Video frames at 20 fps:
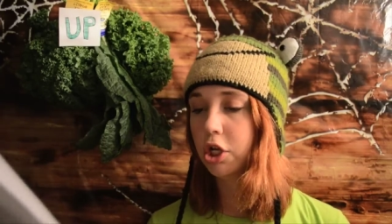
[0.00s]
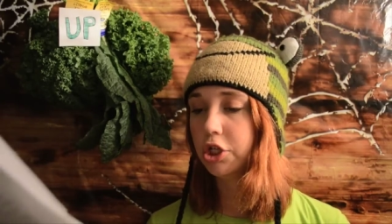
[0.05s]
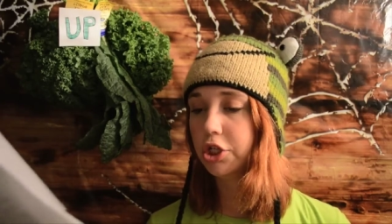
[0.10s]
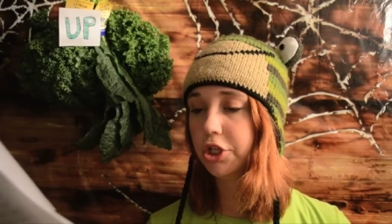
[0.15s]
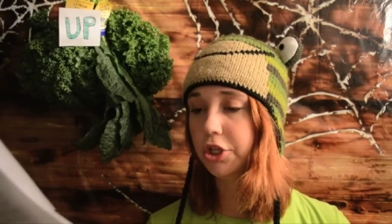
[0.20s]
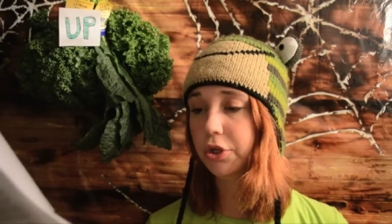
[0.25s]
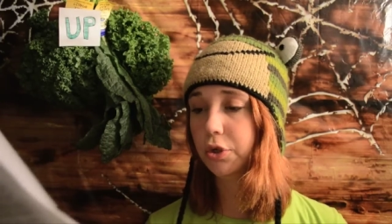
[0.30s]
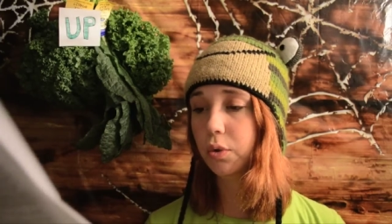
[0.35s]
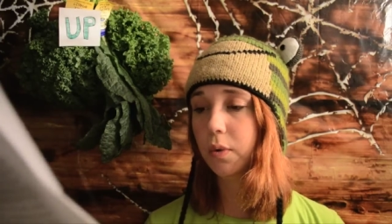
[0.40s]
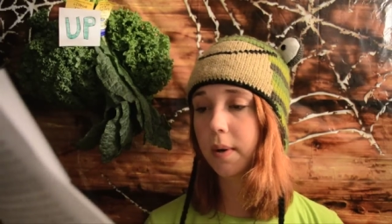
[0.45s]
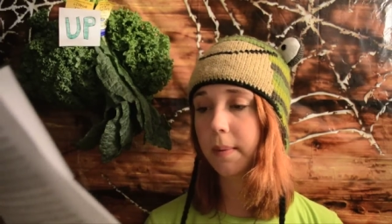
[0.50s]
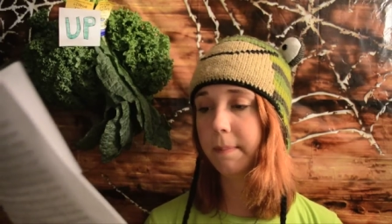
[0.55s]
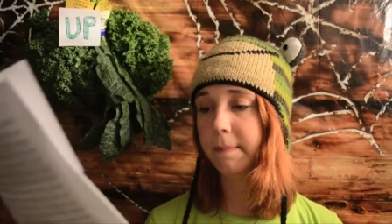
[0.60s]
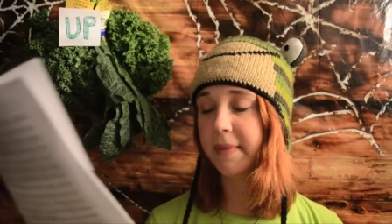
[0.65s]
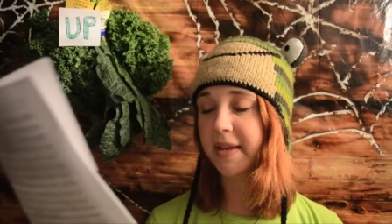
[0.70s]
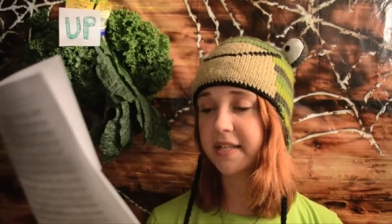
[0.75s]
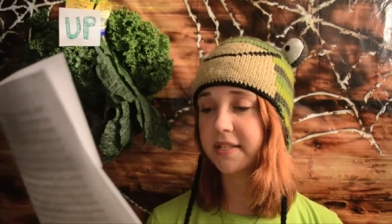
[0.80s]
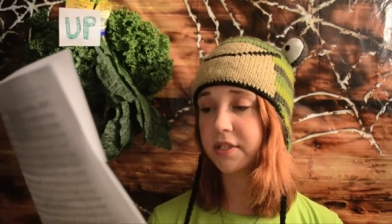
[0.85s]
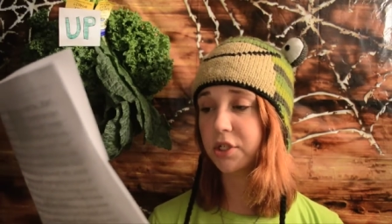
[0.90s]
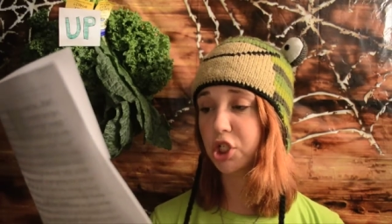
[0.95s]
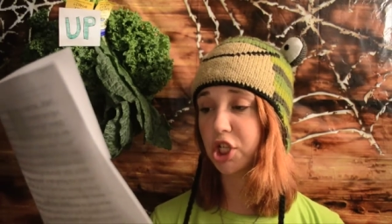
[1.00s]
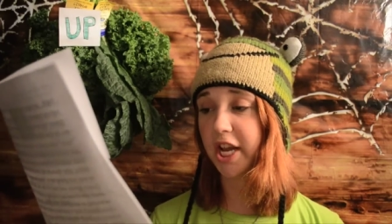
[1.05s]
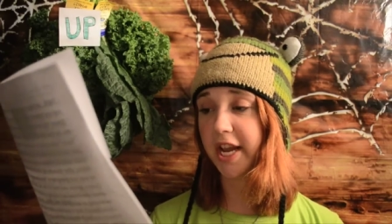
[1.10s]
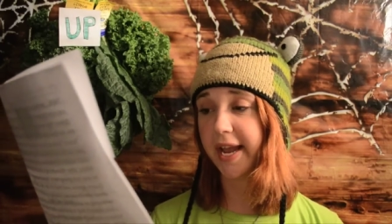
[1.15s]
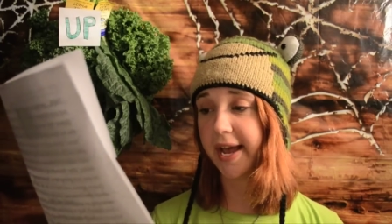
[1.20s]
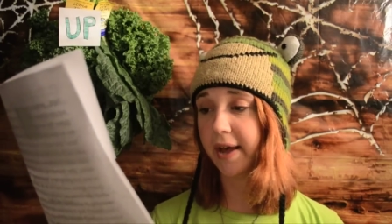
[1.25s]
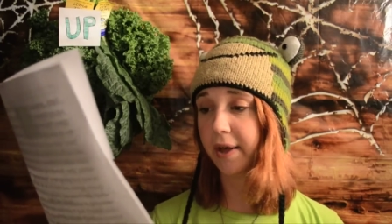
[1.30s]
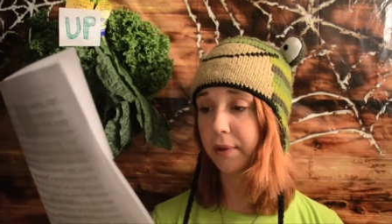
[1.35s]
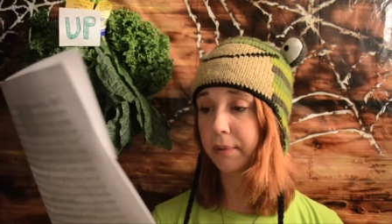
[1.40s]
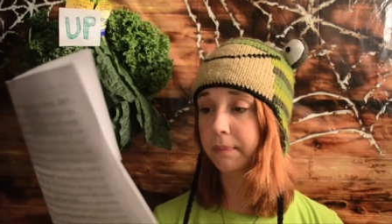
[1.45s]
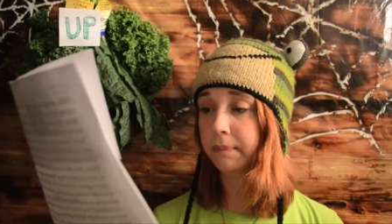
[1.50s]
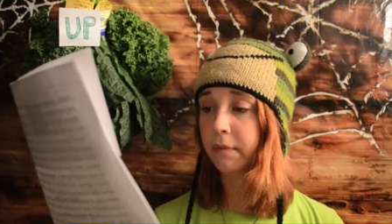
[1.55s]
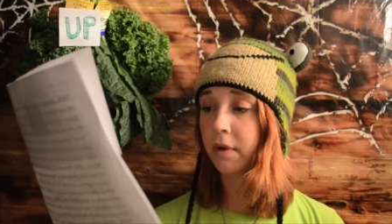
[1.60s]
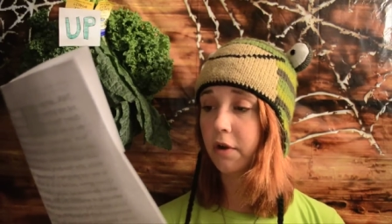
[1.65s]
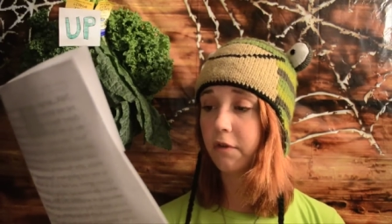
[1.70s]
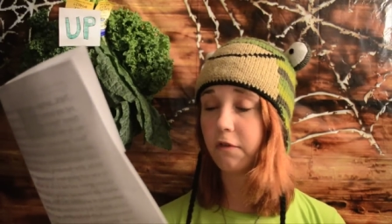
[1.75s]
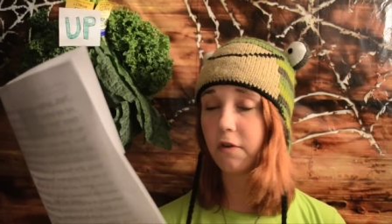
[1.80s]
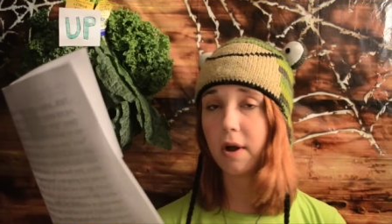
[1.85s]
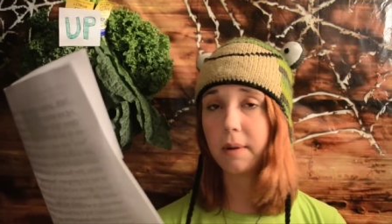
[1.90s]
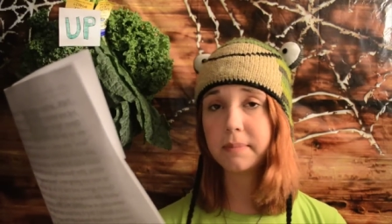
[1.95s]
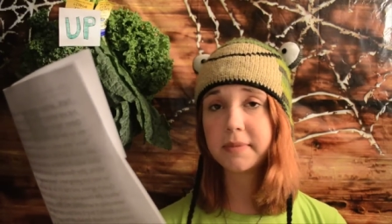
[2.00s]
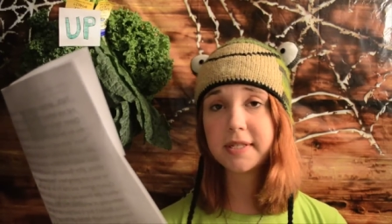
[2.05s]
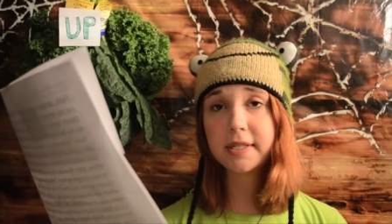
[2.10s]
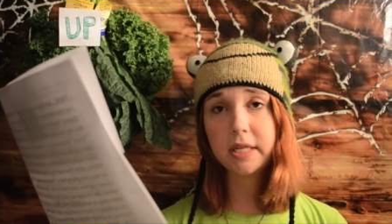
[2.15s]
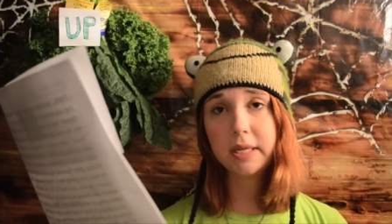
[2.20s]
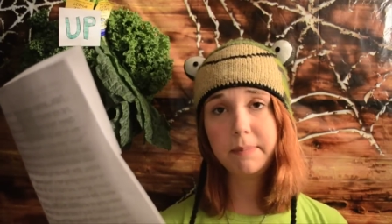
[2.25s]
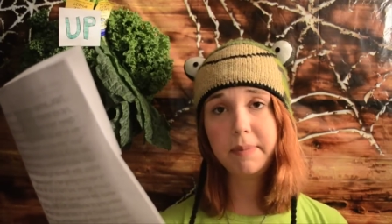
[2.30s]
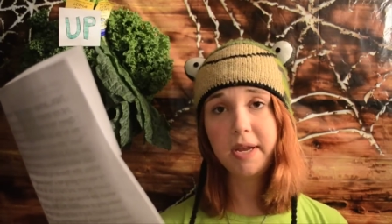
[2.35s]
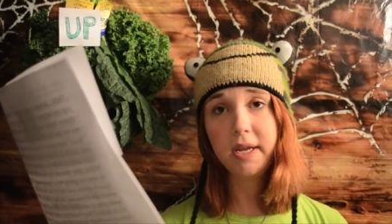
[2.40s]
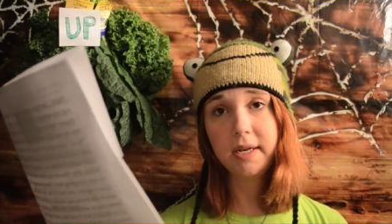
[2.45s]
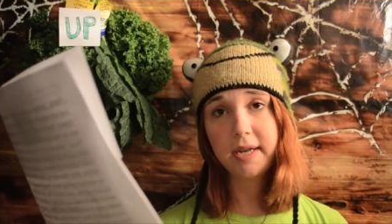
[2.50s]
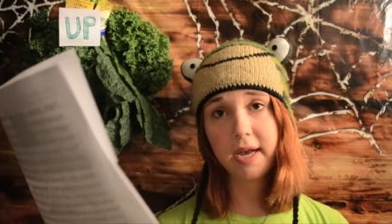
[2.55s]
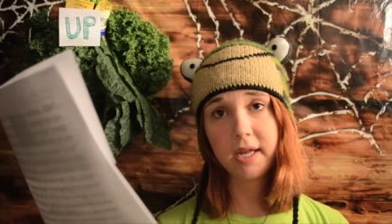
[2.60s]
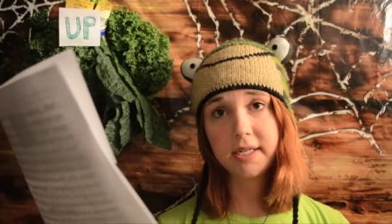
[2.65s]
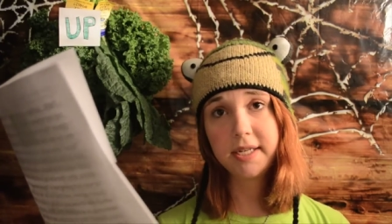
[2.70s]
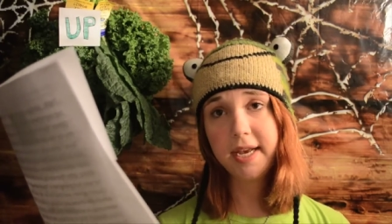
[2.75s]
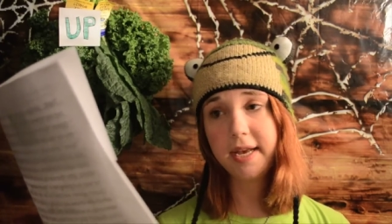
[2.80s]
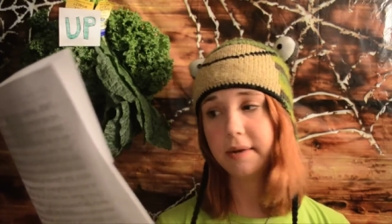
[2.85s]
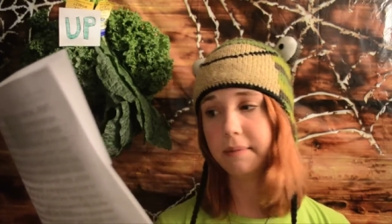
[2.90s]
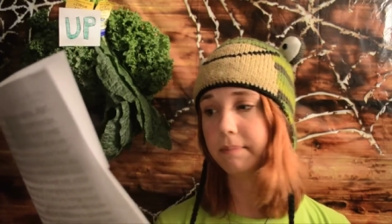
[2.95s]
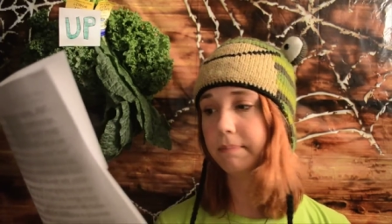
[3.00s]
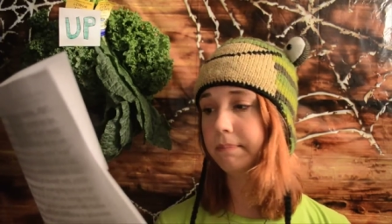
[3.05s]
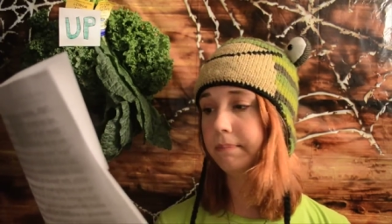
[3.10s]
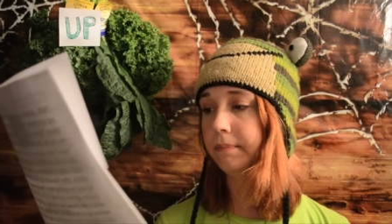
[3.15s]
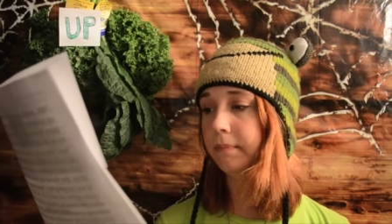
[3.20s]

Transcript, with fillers: To Miss JL from Sleeping Not Dead.